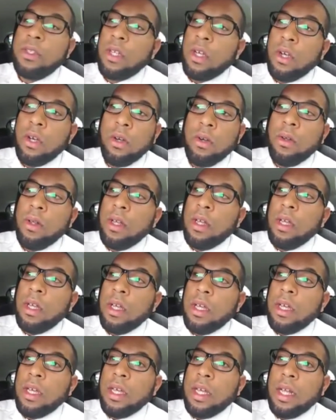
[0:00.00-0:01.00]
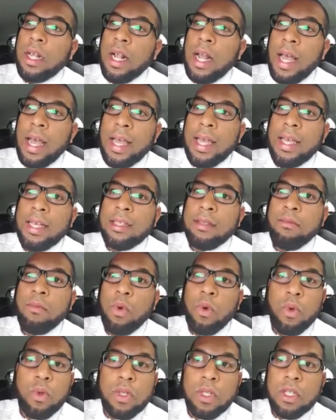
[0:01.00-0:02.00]
So, like, it's
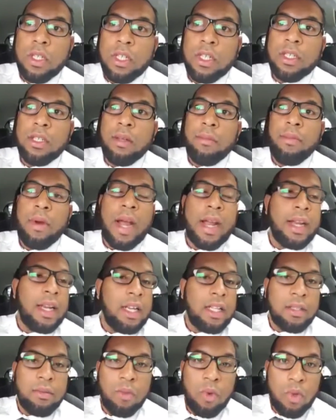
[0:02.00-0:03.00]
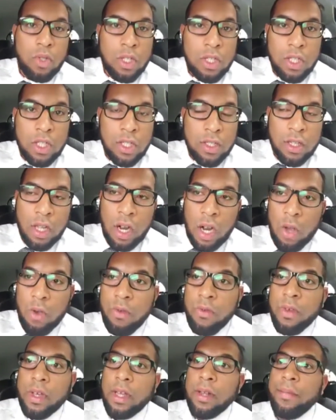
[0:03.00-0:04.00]
more than just a brand, and it's more than just
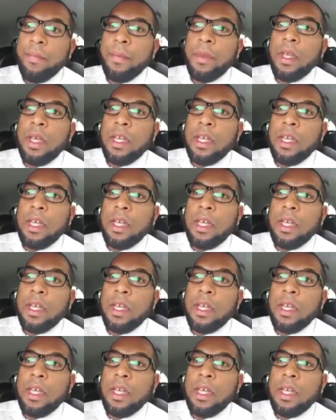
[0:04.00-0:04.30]
clothing.